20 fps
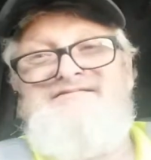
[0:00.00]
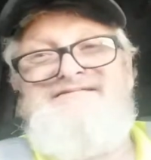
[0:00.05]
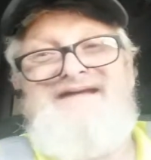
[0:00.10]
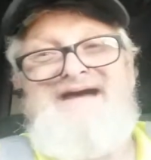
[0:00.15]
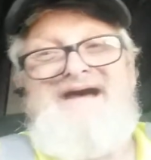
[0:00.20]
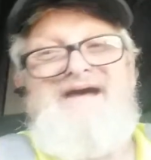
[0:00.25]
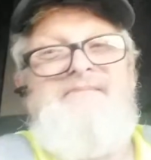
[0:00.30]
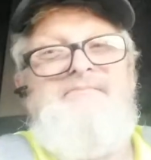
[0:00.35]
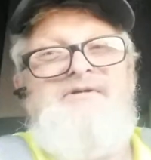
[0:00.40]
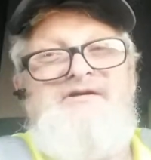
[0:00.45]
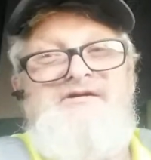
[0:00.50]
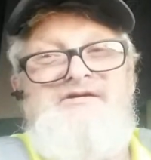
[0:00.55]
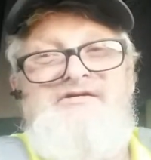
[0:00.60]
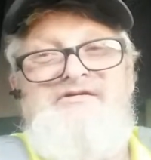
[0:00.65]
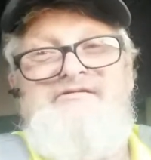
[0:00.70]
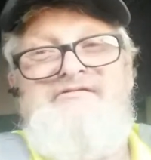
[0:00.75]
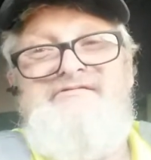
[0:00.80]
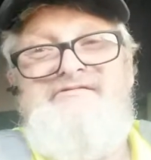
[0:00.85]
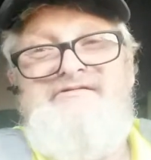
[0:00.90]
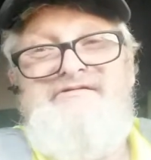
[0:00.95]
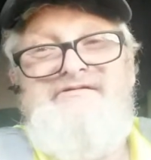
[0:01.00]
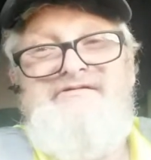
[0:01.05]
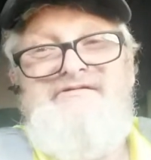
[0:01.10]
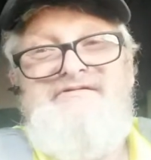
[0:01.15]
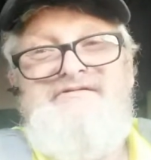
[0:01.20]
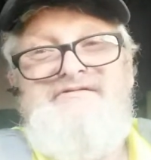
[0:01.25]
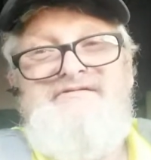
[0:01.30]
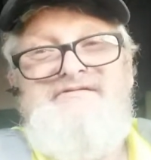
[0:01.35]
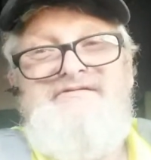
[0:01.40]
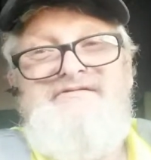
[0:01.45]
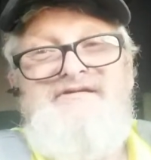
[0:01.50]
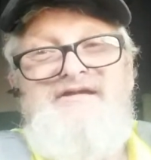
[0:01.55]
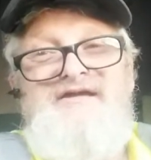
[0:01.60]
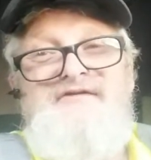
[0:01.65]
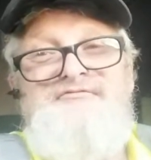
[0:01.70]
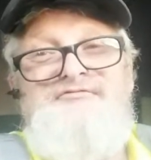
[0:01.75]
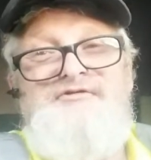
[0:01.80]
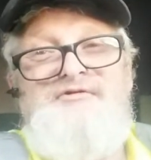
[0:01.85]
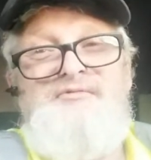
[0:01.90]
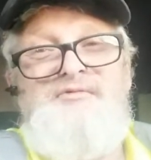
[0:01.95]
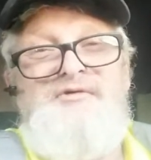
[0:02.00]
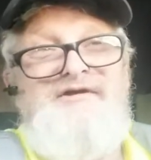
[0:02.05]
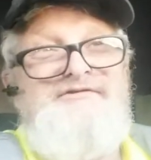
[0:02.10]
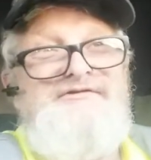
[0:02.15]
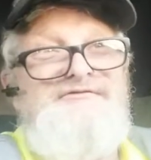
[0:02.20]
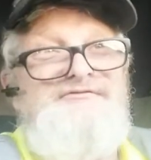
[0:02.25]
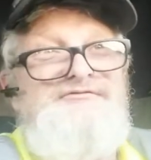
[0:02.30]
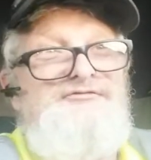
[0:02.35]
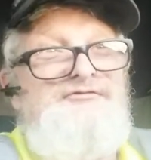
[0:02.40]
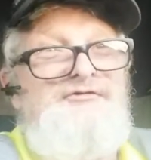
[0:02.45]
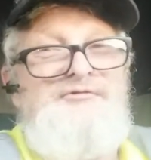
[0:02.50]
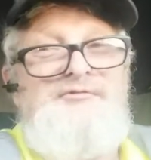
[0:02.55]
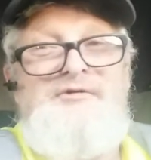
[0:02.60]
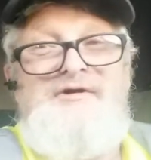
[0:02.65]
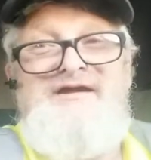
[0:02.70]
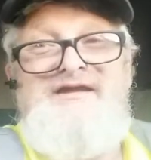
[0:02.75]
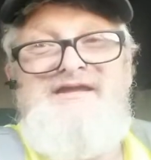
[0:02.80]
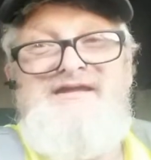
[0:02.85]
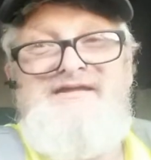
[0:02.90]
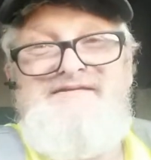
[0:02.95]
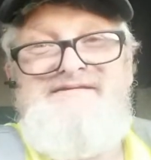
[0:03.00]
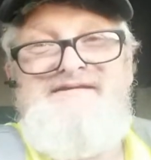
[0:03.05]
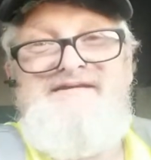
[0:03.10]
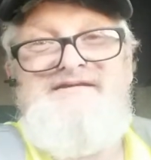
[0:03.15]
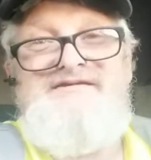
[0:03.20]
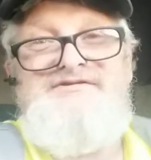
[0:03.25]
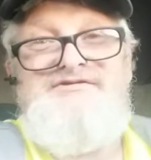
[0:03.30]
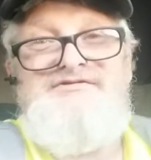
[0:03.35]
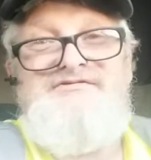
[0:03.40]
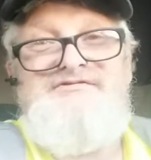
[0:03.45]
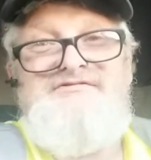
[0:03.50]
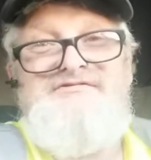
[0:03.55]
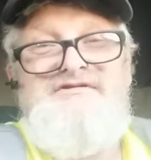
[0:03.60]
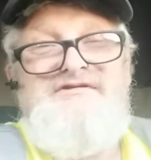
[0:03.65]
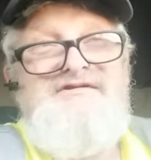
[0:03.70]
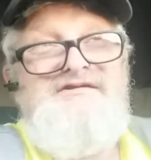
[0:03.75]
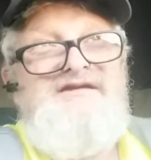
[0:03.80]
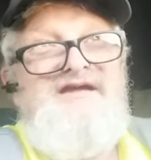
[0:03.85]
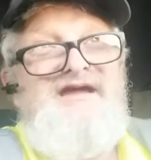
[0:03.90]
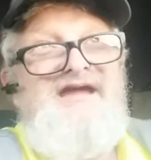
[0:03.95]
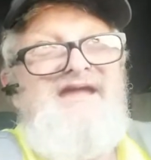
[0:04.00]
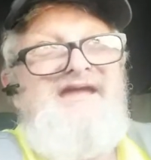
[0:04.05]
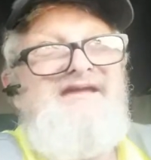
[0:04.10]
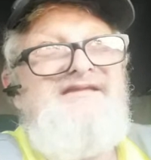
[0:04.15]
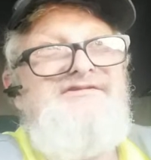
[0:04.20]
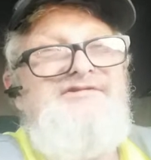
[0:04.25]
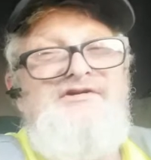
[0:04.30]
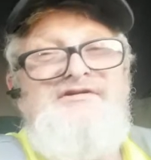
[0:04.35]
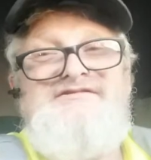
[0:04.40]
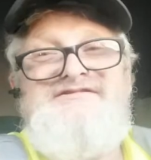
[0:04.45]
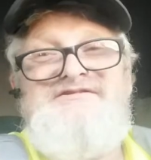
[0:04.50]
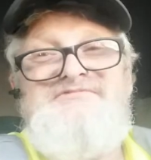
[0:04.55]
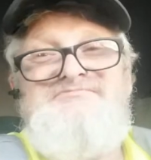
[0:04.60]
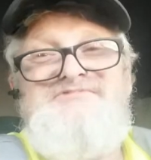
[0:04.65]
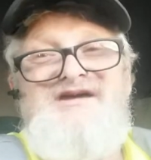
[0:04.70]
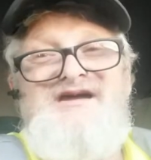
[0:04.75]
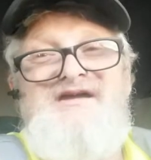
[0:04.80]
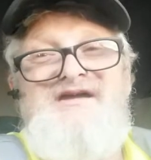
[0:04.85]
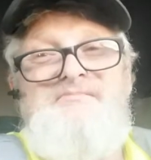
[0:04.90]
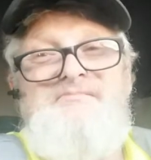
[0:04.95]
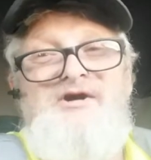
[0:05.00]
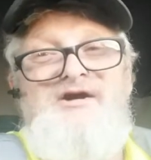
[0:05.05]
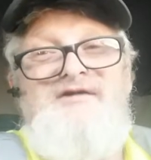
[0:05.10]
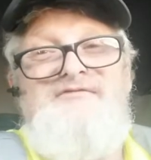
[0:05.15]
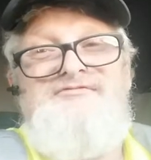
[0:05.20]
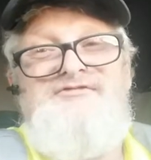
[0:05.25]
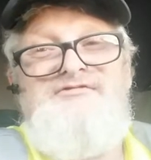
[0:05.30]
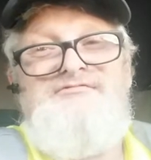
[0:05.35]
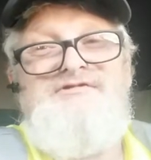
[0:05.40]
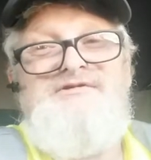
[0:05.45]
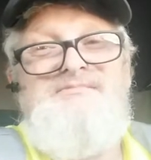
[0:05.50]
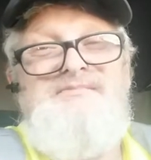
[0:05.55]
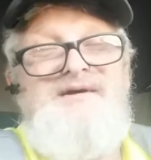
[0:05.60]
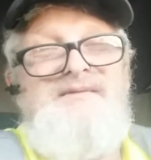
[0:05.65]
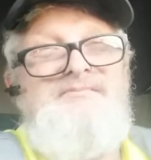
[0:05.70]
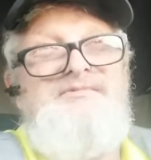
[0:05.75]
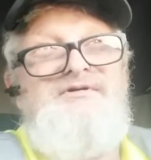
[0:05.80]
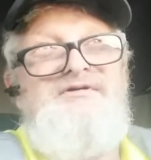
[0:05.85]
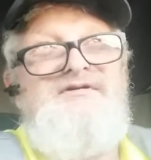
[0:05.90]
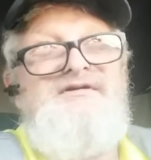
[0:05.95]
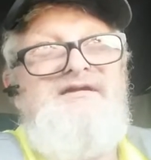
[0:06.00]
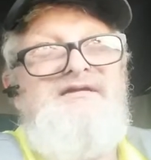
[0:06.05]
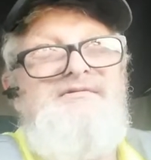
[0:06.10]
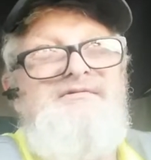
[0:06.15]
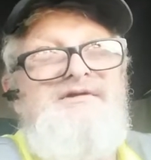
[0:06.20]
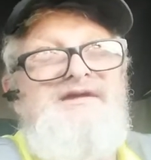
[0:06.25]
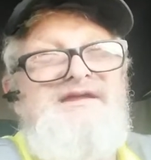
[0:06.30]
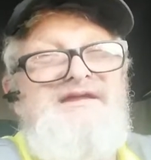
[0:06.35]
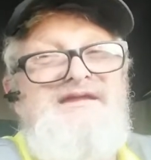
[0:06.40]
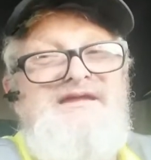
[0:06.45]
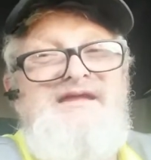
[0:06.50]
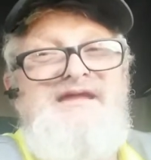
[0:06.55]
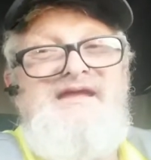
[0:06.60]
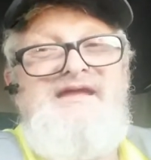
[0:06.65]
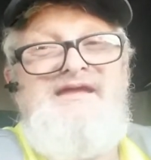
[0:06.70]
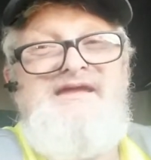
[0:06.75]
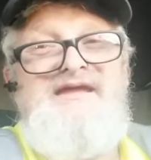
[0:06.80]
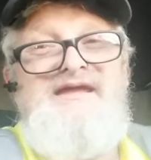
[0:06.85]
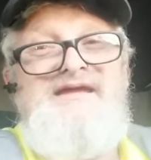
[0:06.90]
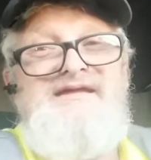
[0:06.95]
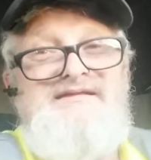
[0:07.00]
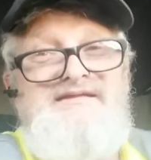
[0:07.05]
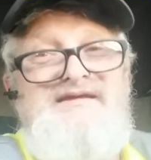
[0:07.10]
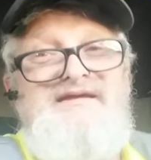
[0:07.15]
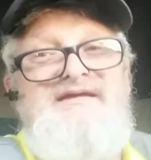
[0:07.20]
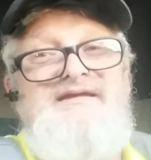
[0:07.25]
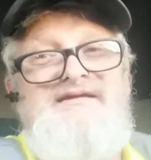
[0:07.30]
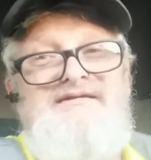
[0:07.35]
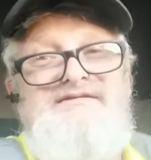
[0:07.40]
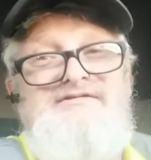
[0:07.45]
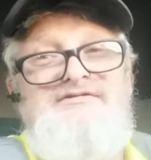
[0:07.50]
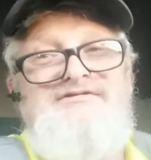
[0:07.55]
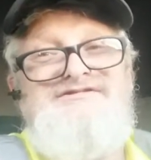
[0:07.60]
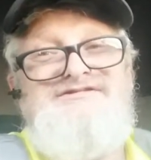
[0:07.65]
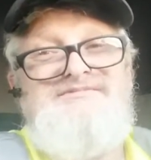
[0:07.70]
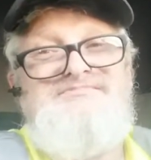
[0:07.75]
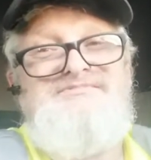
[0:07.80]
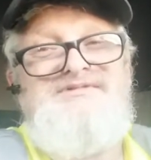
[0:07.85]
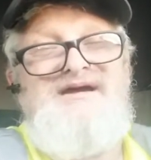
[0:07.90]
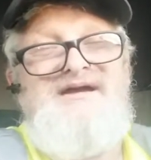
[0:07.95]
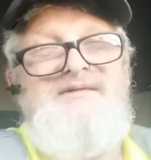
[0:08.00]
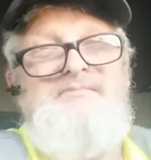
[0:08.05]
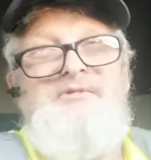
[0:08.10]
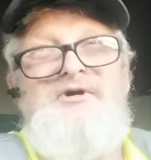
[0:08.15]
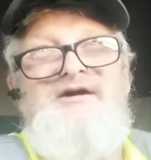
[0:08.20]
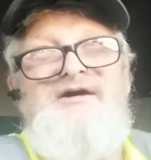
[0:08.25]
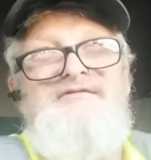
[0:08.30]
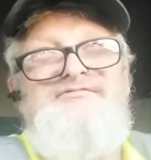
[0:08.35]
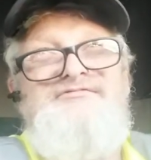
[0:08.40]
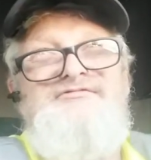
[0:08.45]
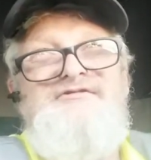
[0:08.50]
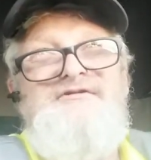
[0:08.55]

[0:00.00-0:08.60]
time ago if it wasn't for what he did do. He took some time off. You remember he did. He took some time off